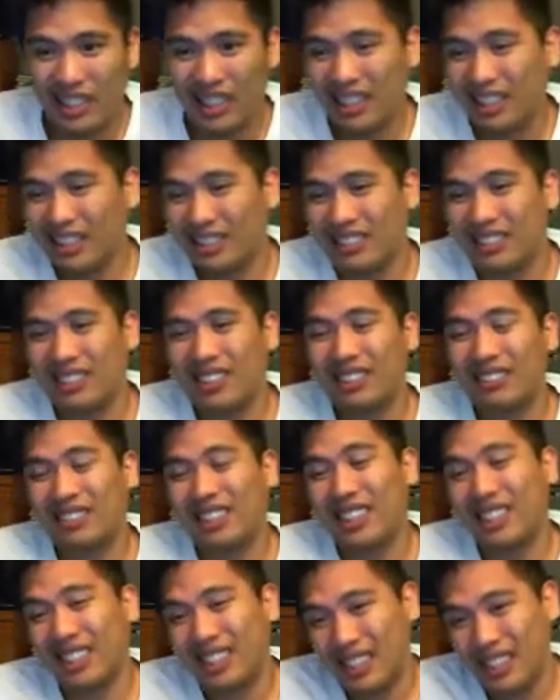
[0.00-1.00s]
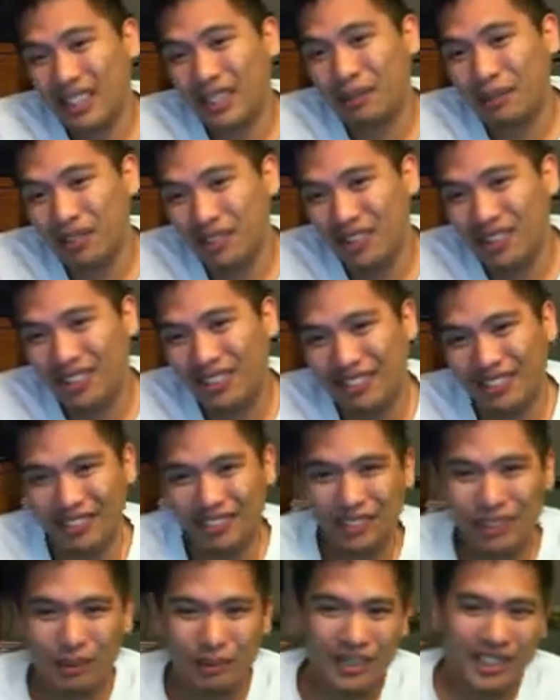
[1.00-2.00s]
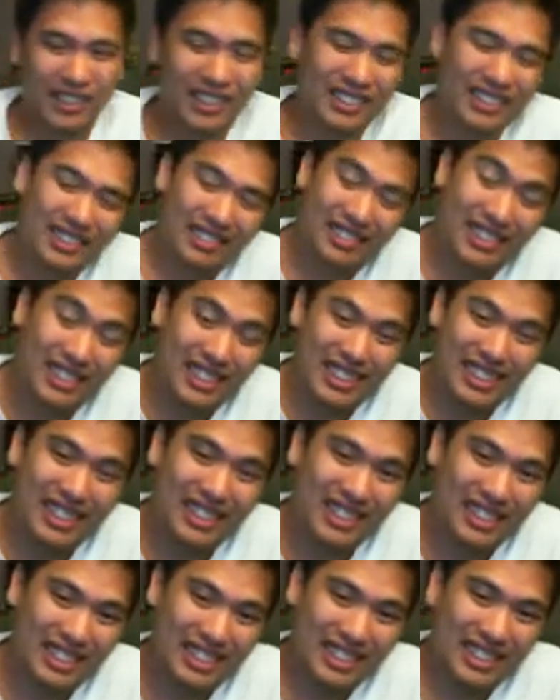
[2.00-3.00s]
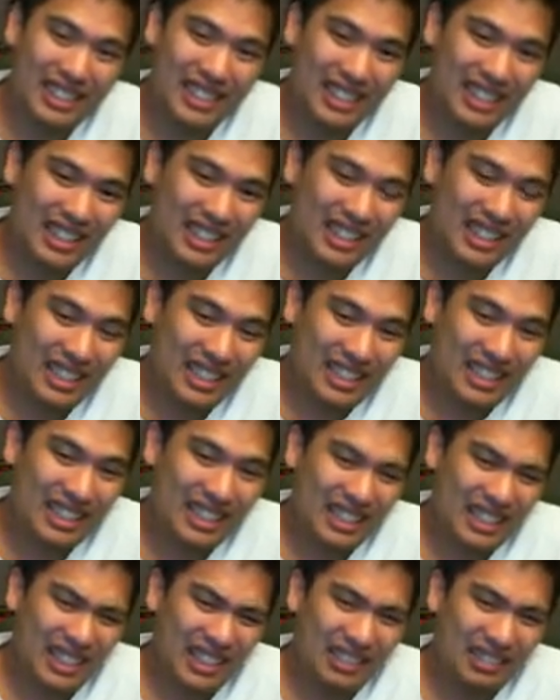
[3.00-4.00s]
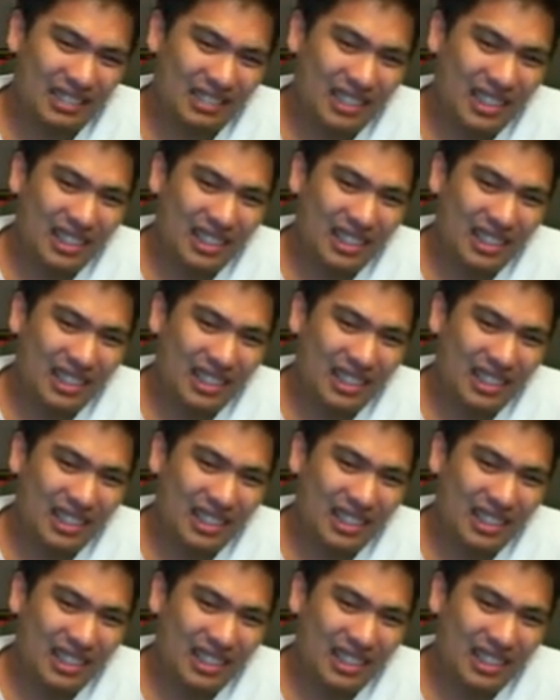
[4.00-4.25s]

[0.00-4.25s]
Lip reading: I don't know if they keep Rodolfo Rubio. I mean, you know,